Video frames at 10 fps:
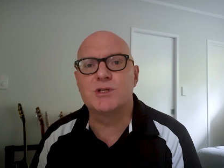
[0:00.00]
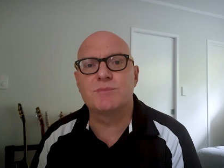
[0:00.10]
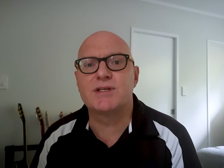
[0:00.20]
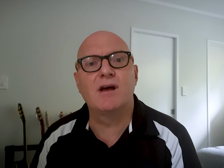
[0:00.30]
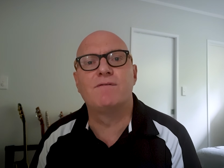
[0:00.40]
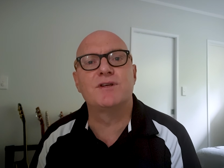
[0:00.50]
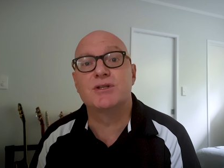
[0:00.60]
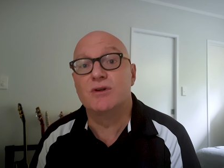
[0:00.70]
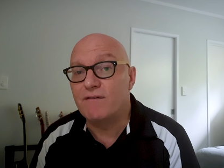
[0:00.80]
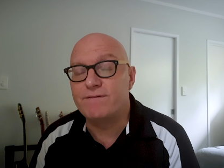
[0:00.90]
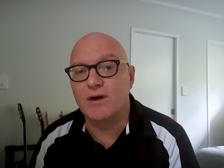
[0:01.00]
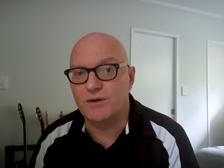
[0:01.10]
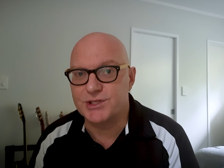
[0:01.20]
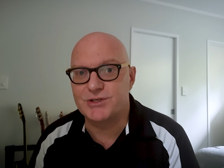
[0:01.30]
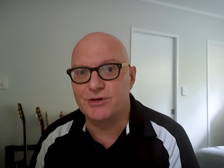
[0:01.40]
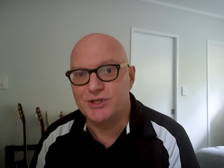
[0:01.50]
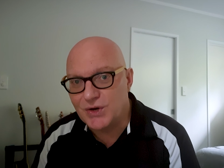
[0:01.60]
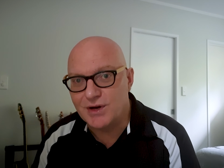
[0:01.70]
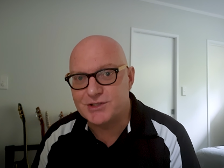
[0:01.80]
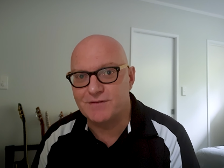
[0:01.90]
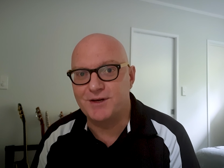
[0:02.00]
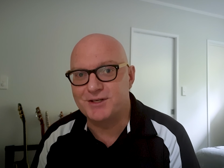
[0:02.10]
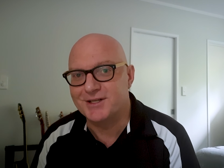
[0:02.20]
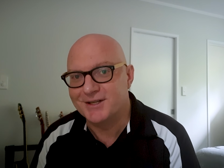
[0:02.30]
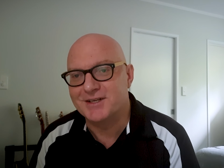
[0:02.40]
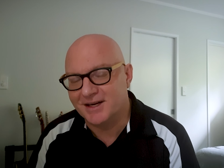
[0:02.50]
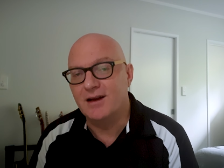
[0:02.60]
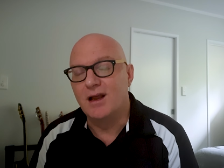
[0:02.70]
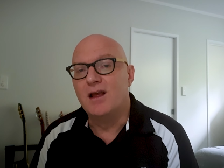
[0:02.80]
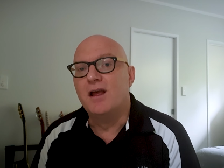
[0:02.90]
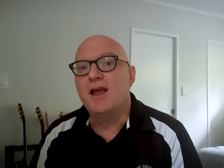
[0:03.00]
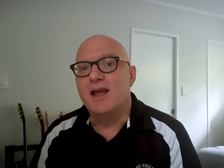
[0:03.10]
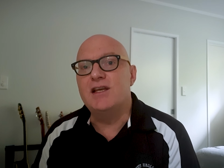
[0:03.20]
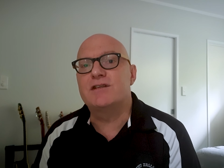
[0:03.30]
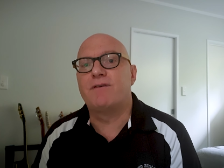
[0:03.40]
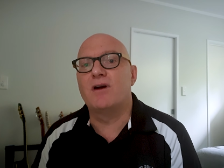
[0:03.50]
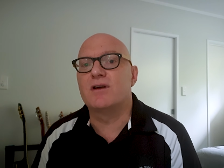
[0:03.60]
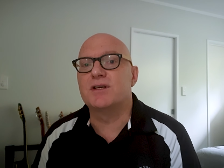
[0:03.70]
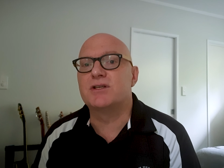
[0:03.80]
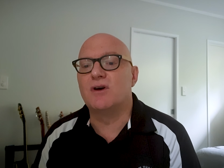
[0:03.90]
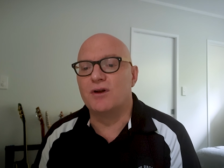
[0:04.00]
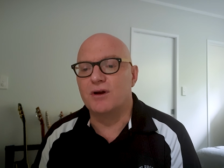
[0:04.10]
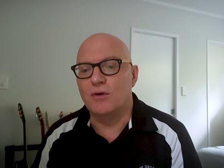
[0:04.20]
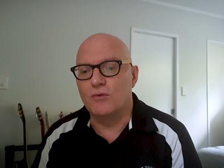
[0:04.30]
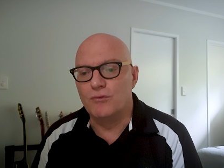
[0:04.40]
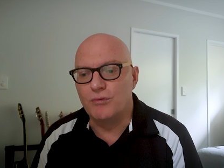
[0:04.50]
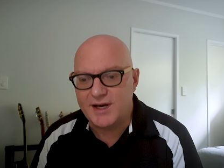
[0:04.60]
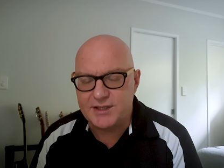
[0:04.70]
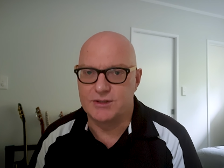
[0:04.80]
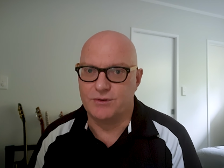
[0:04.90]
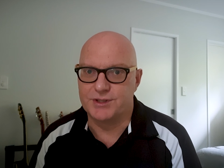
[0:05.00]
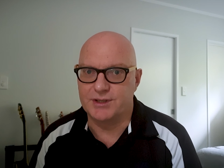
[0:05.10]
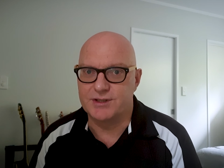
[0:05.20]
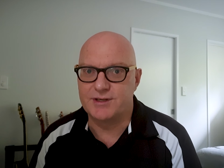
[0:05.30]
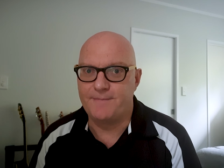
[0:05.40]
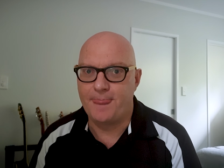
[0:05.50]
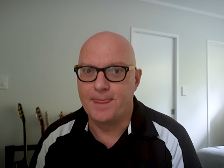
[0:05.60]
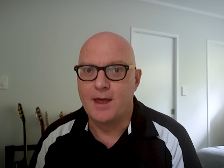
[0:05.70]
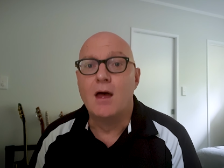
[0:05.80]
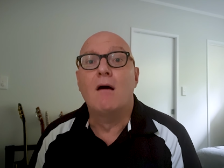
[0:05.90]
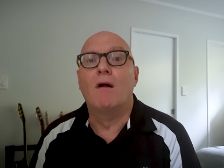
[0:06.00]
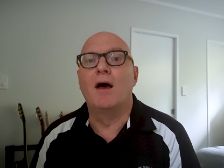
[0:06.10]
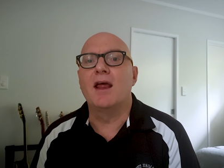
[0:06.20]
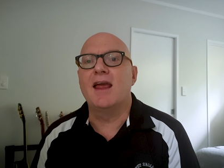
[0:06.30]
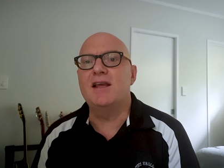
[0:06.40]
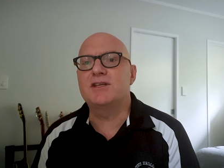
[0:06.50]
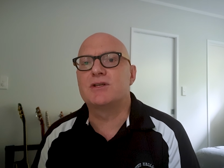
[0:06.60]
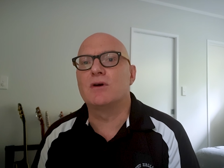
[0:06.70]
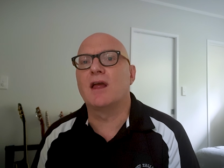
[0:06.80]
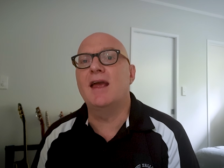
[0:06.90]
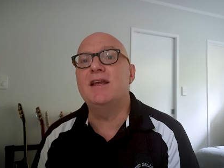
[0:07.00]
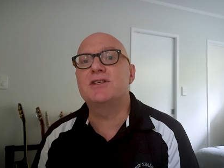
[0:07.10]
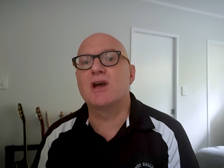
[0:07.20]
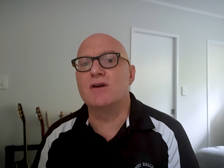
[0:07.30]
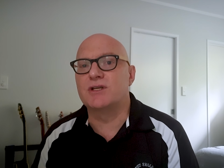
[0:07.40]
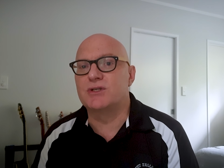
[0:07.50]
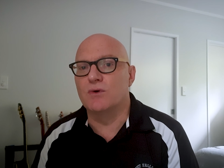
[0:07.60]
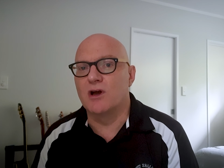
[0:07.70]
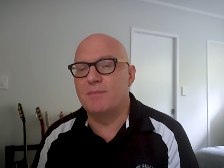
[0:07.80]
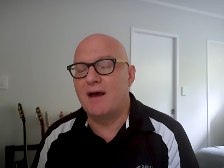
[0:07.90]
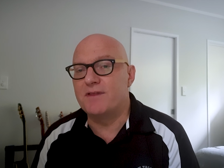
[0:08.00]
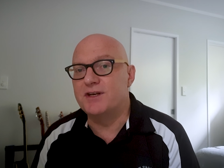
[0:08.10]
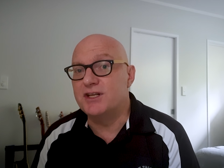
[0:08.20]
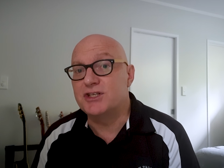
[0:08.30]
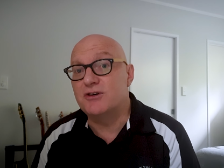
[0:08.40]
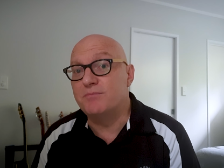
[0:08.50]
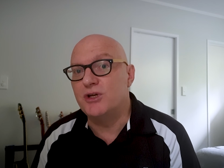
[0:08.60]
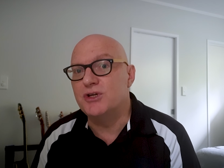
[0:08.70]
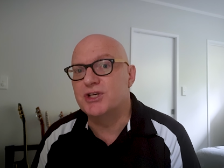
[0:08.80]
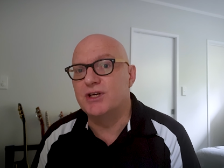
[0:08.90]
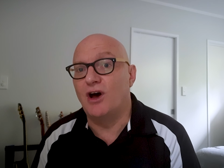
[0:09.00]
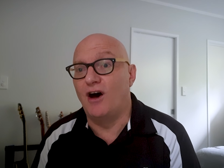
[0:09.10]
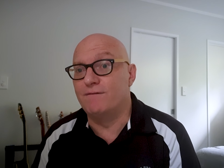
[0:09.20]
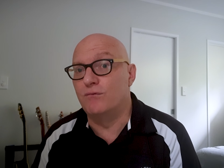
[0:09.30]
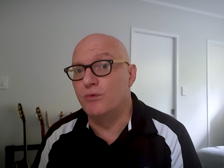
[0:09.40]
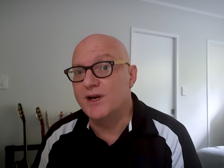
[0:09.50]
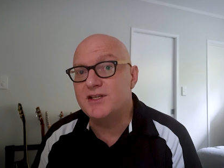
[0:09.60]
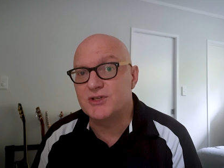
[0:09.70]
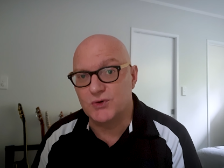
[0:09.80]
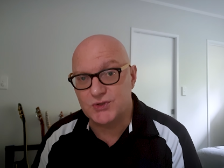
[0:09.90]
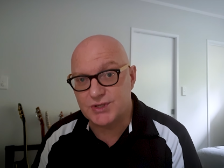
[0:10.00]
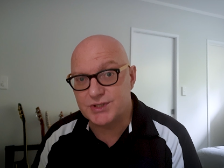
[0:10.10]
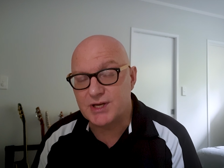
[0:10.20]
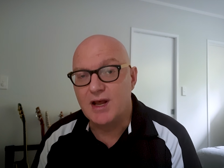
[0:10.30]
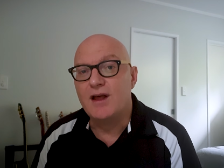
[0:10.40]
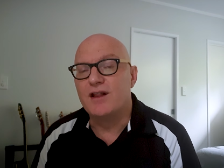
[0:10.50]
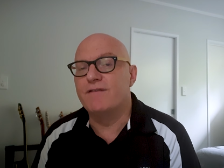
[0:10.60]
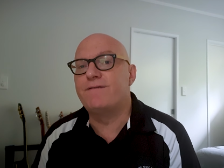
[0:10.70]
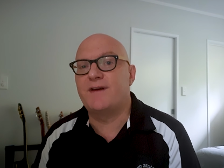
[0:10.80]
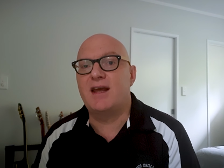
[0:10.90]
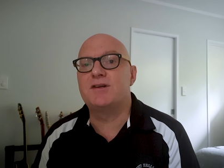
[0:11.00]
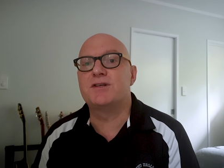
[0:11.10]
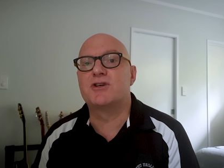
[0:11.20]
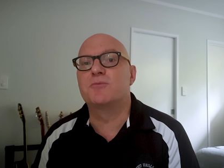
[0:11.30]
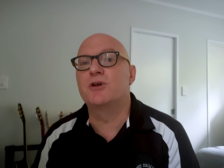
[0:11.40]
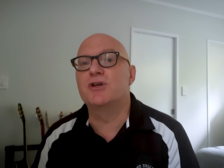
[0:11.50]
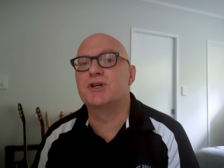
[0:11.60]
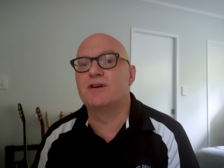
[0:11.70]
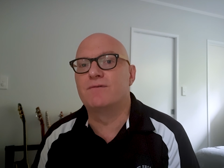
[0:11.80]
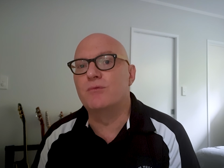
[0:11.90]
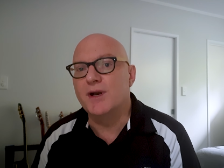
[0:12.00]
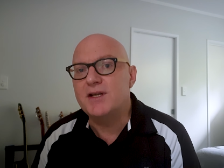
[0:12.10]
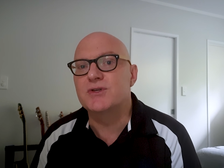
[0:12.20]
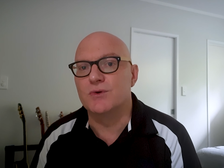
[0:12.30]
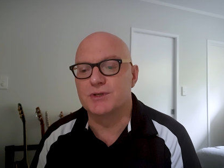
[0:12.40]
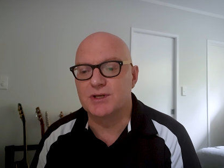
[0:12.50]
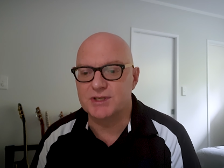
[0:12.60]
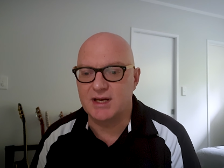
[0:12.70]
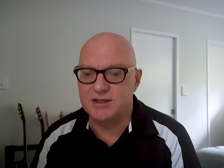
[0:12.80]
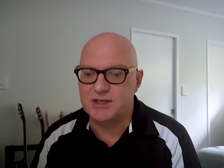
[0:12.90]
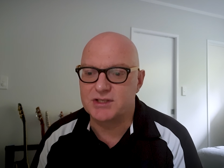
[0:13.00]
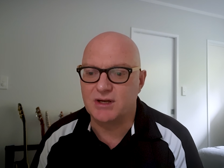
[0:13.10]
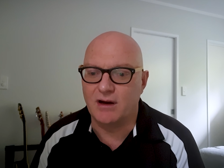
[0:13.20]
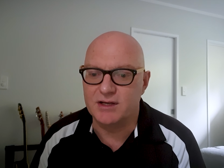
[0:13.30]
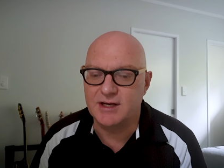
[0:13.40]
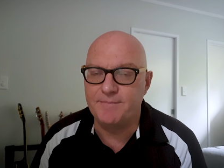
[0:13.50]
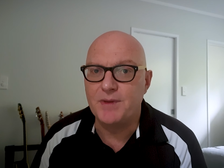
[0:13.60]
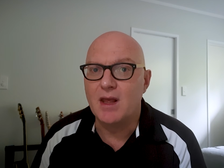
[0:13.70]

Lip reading: himself is not focused on units of utility. He's focused on resources. Right? He's going to talk about the distribution of resources, the fair distribution of resources in society.